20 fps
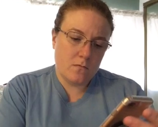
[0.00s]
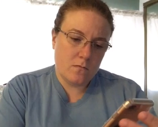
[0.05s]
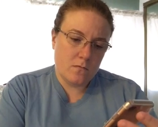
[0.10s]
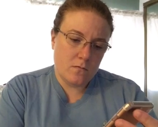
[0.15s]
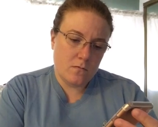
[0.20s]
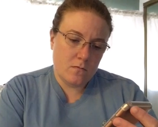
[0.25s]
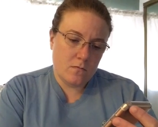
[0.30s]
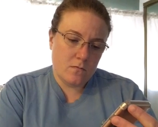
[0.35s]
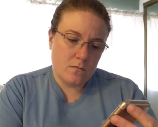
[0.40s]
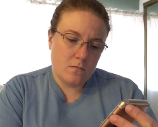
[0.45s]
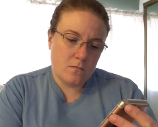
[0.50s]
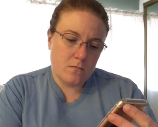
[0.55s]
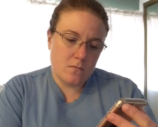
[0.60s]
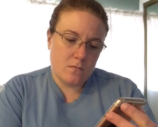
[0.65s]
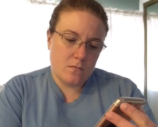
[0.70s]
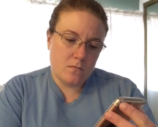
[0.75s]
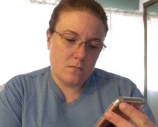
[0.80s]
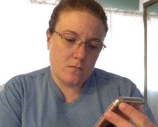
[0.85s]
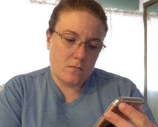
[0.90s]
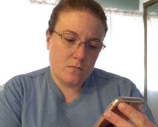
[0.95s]

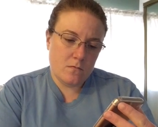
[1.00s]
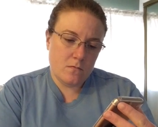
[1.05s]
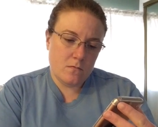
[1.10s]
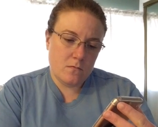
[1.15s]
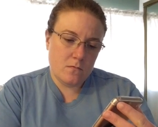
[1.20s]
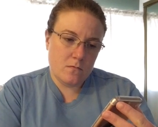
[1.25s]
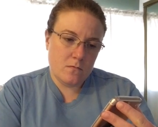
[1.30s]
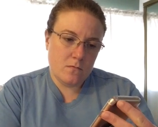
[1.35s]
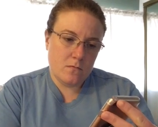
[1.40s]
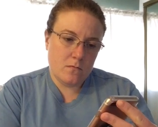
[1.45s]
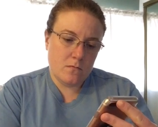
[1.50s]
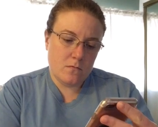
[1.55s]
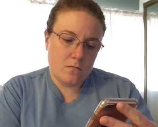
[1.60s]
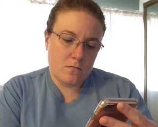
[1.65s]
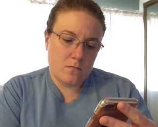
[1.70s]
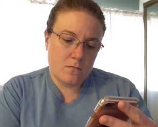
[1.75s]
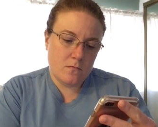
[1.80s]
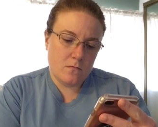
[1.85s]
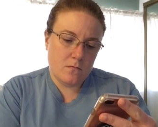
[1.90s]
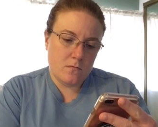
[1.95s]

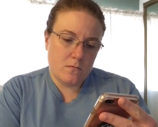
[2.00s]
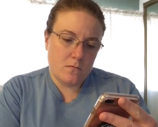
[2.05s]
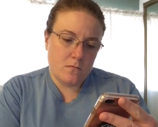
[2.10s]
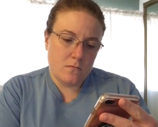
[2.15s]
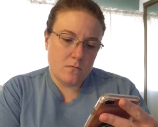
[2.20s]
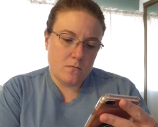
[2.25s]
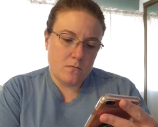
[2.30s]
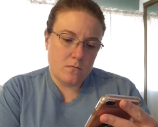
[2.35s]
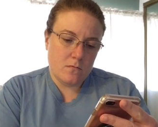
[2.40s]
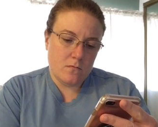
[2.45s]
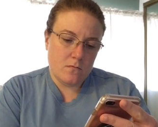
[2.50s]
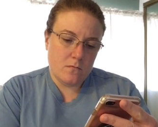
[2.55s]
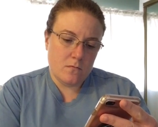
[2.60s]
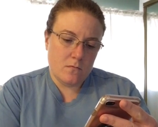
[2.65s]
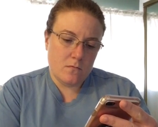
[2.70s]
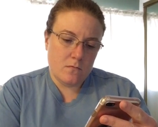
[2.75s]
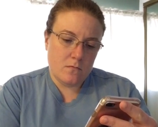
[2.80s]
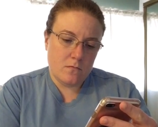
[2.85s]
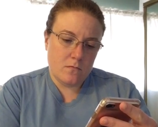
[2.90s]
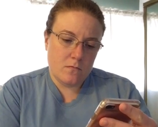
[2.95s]

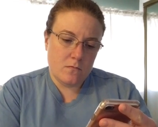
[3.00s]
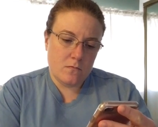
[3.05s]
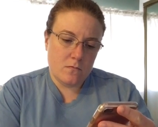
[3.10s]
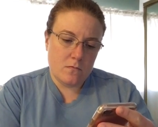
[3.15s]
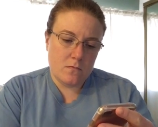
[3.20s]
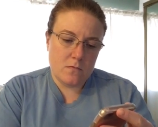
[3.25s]
(no one is talking)